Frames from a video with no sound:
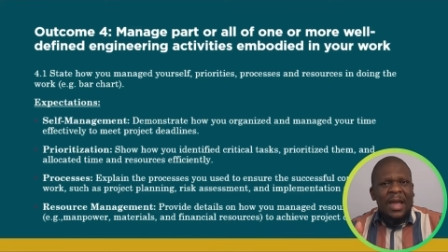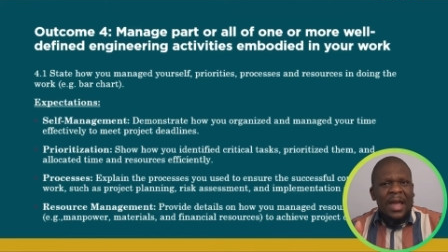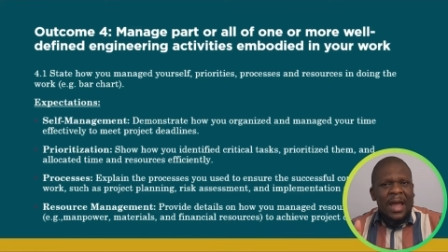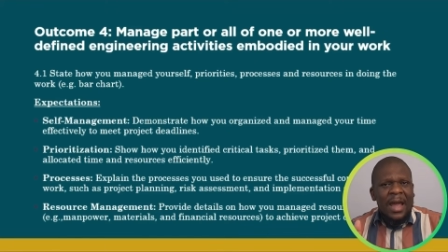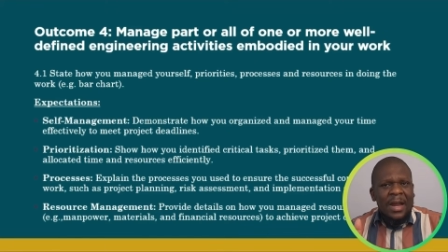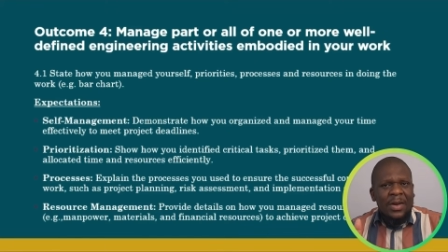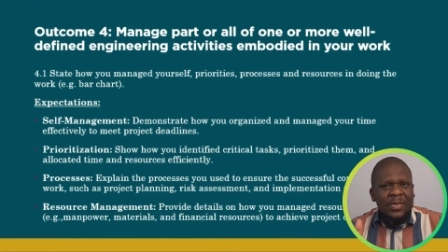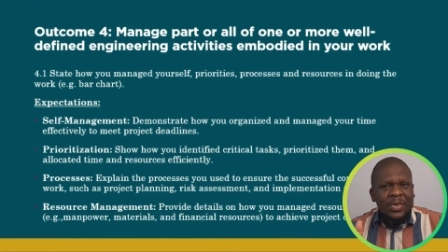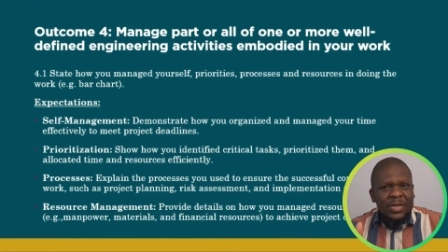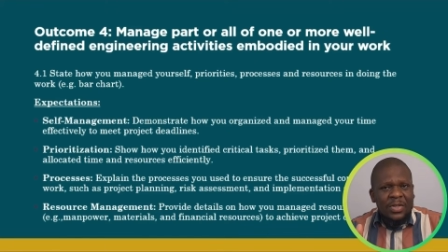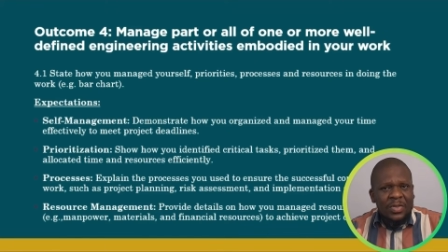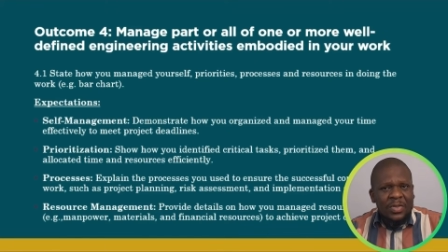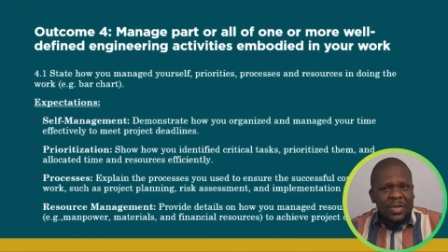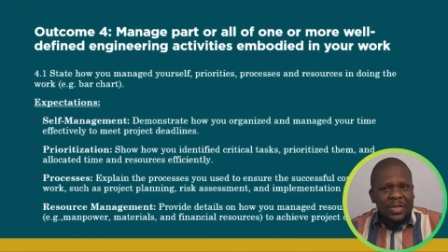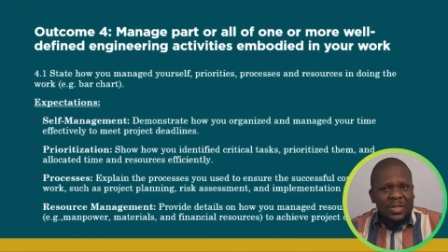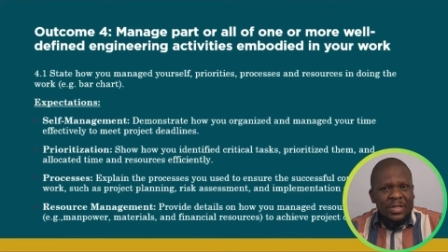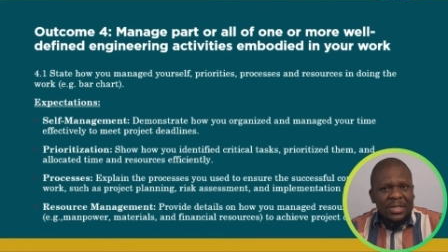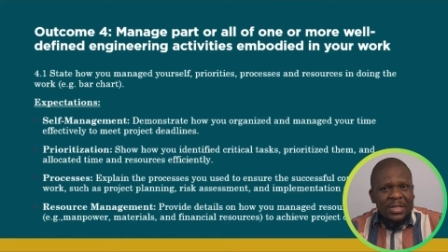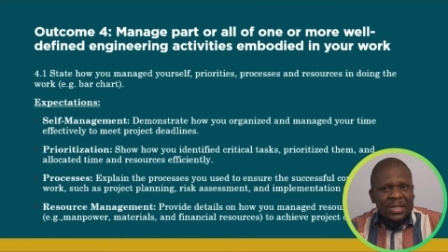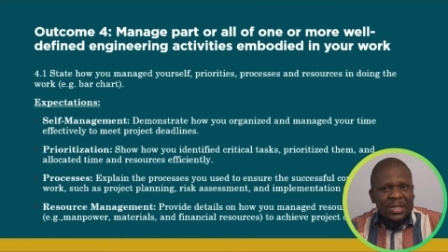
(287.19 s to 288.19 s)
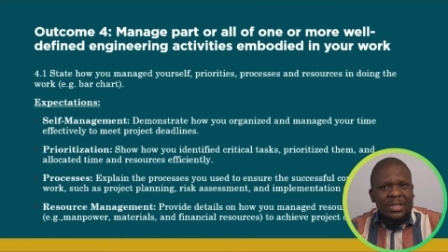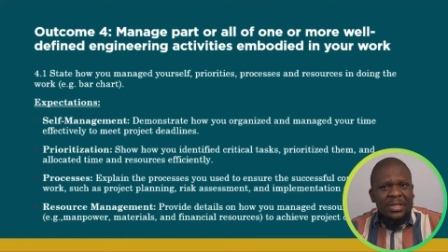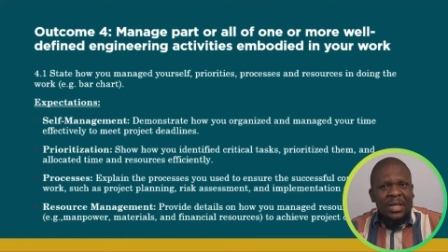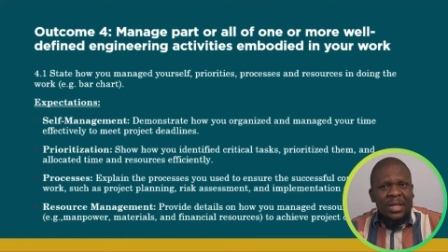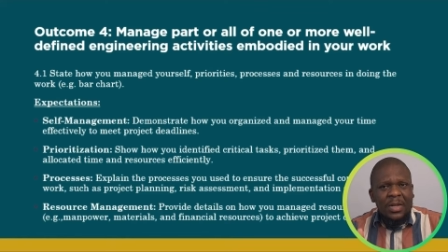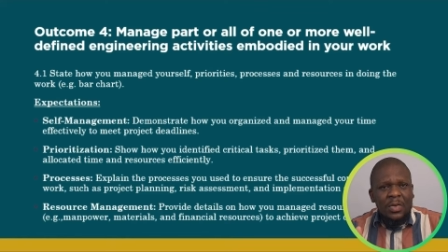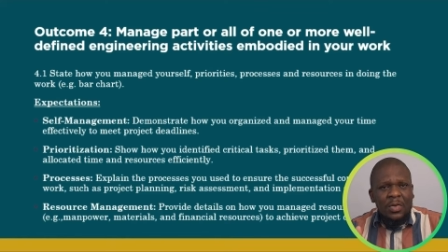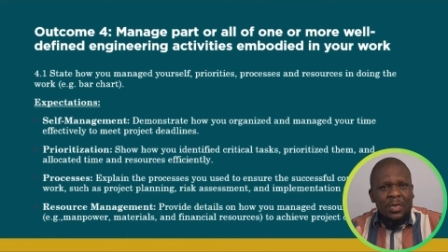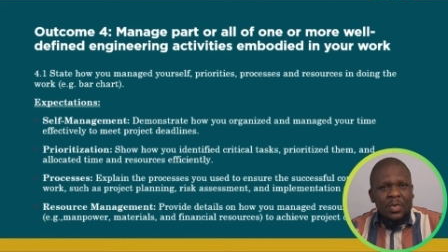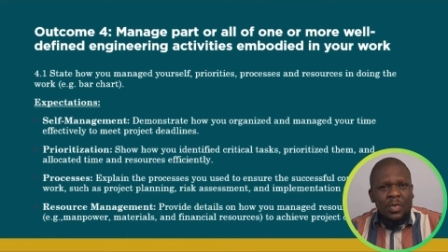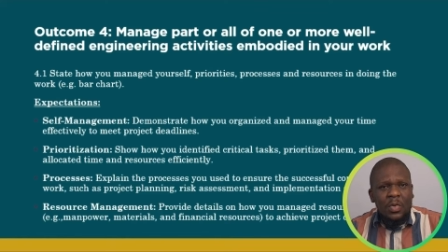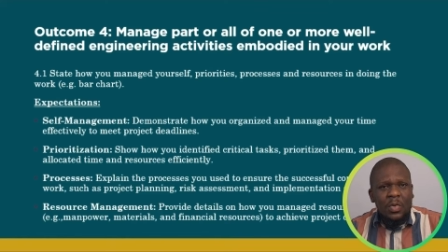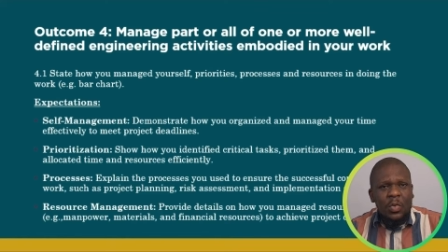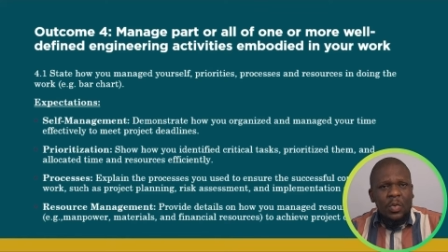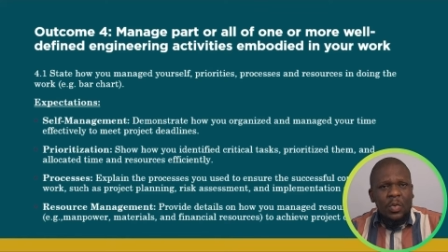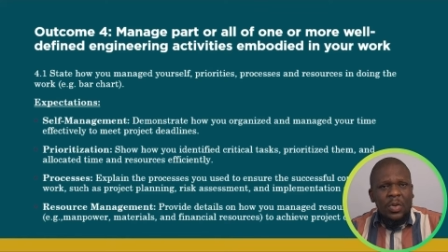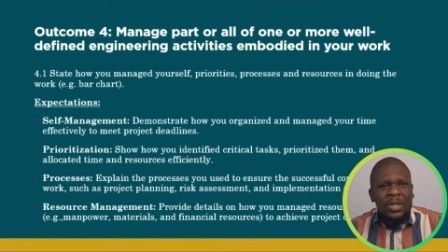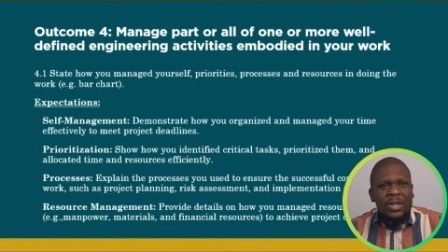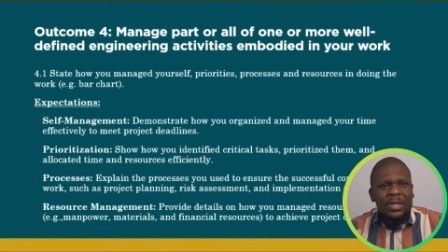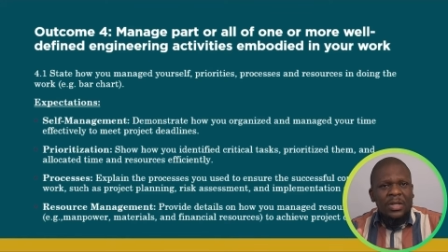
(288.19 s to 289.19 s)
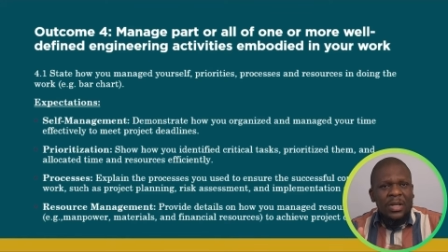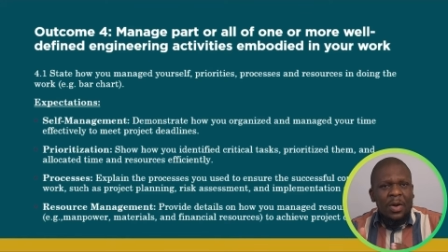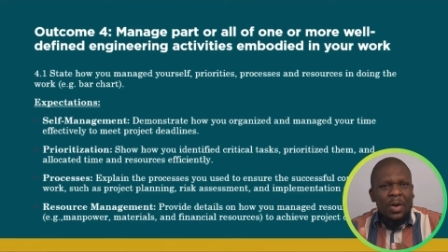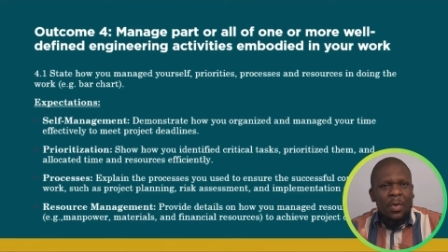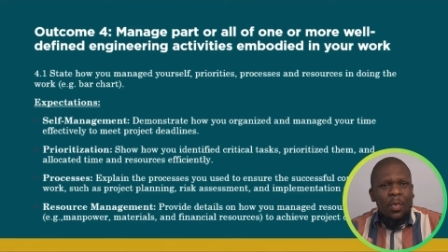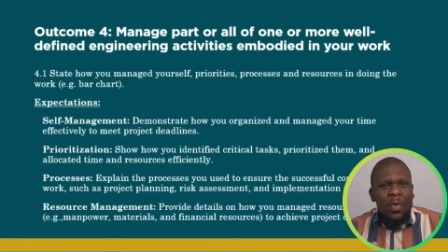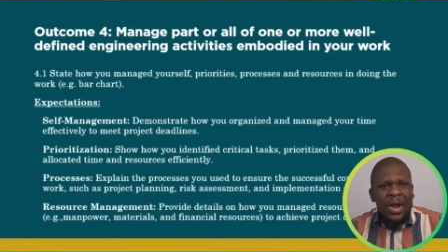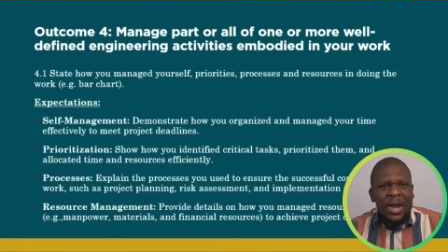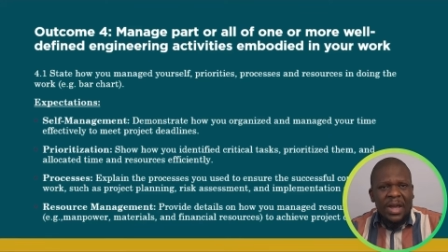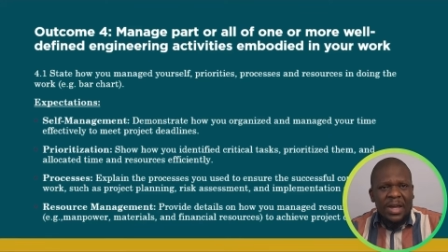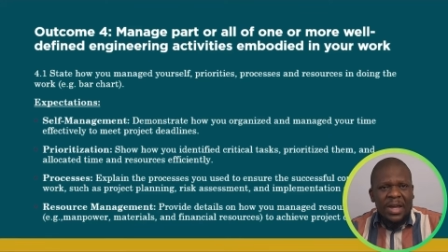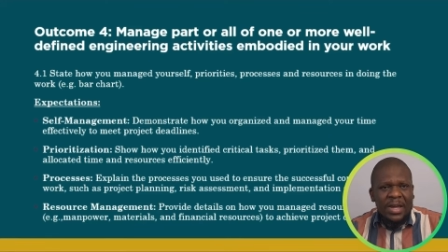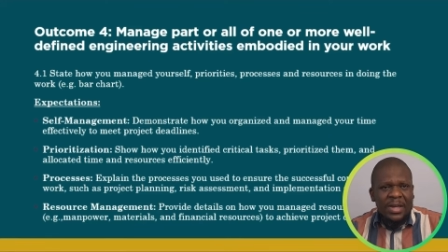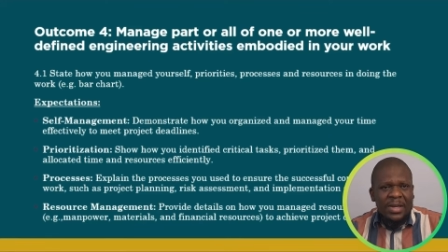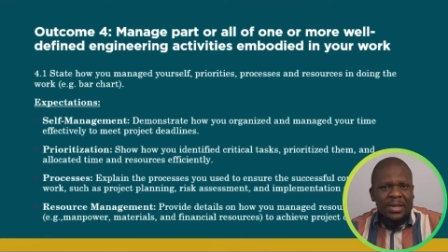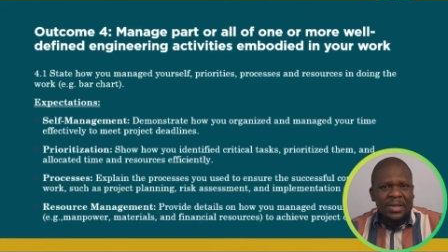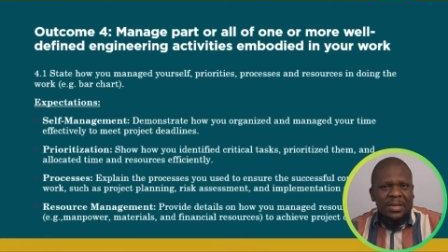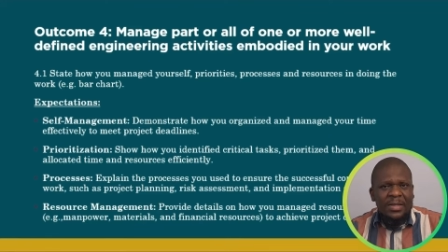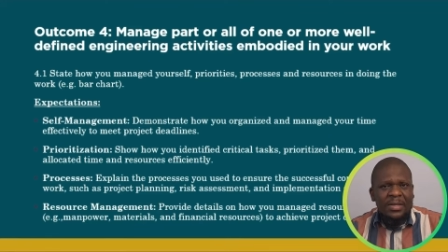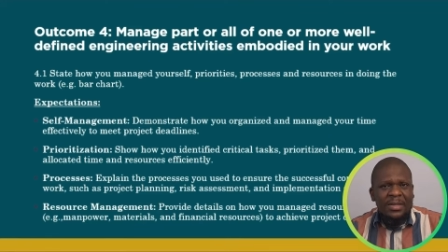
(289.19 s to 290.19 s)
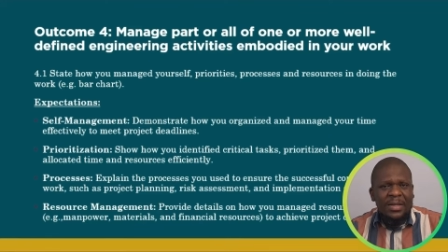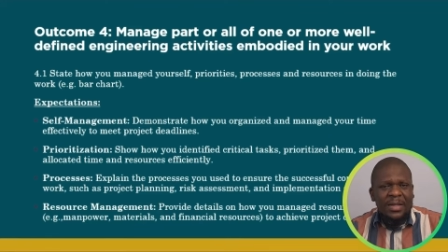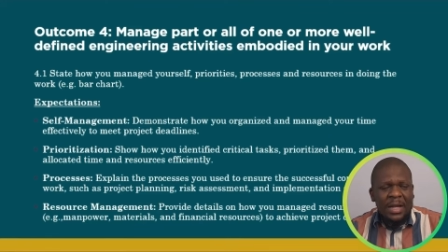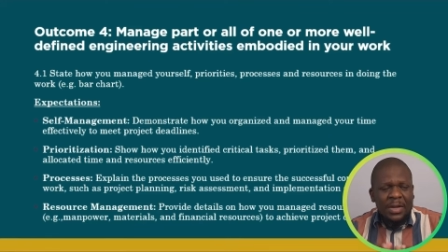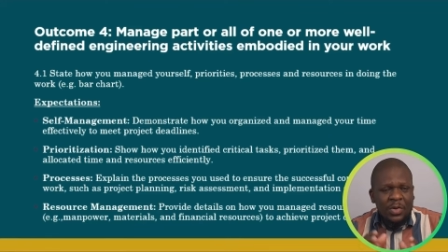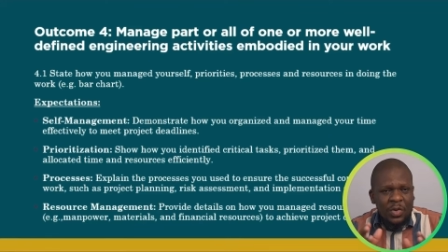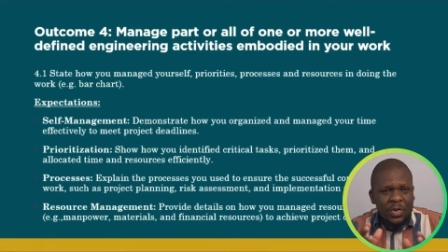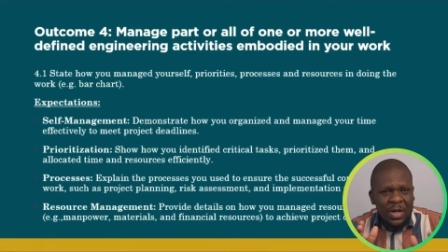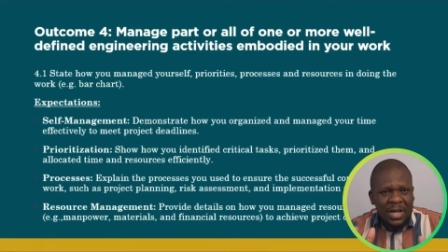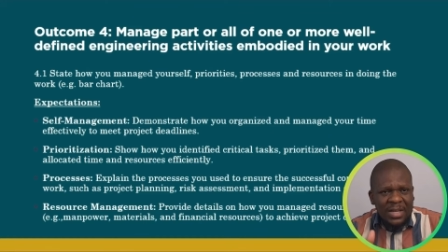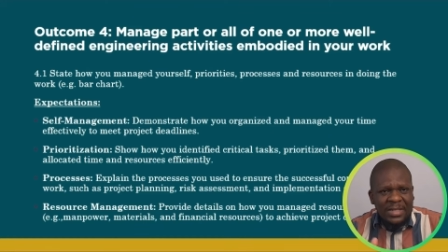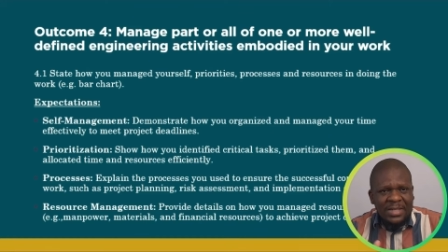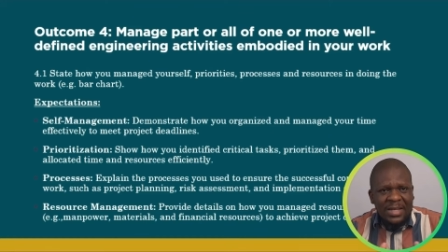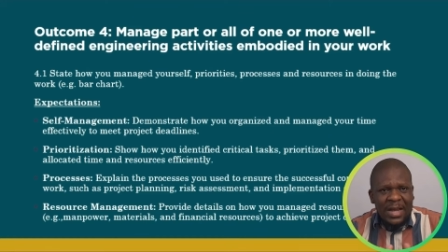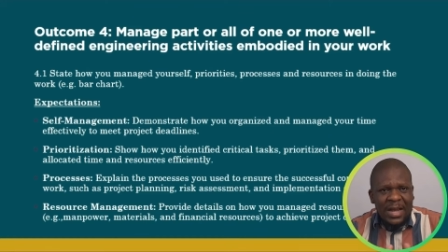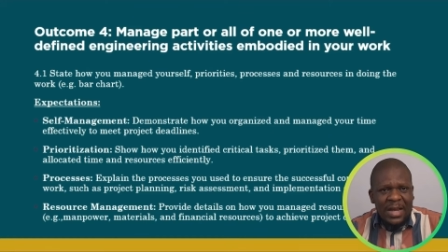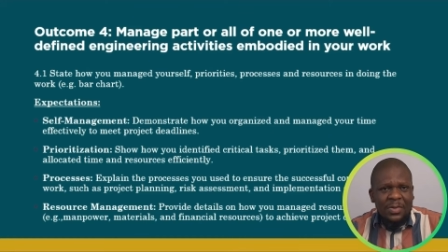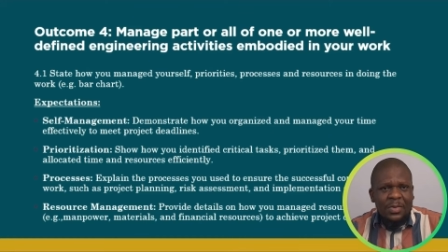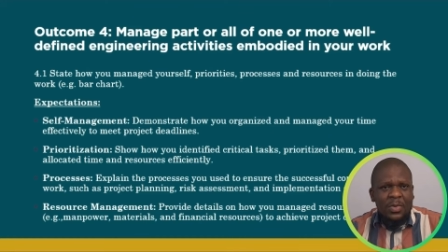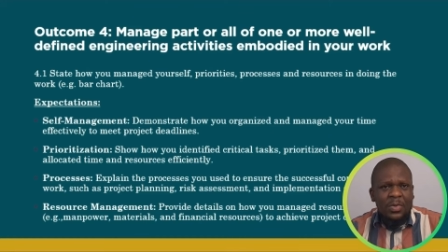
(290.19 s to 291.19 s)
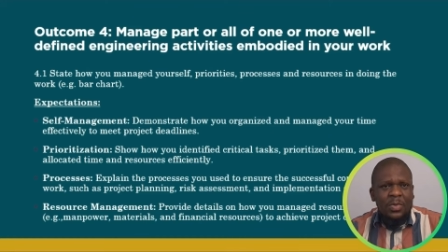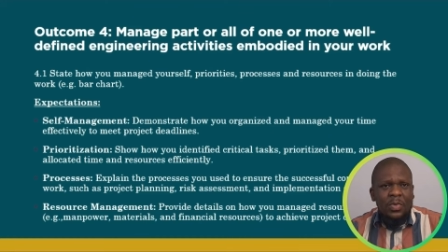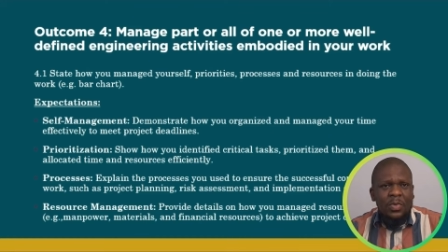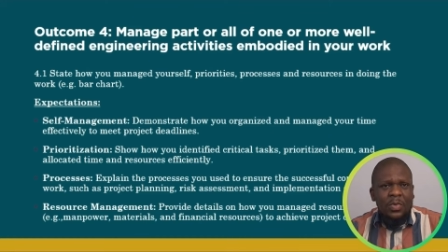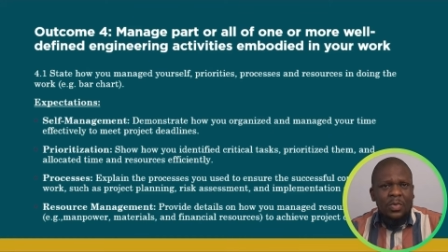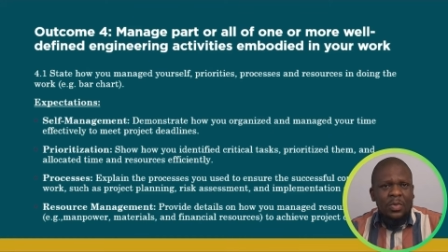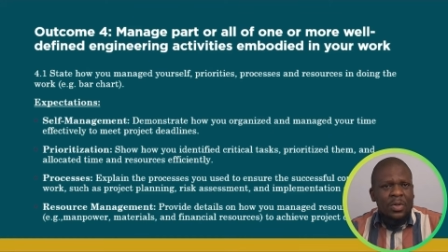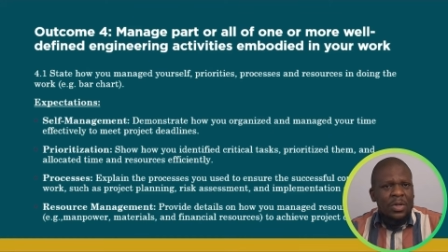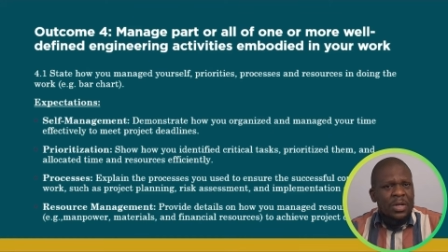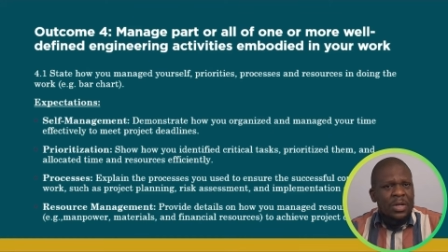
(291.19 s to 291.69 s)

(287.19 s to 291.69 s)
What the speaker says: and resources in doing the work that you are assigned to do.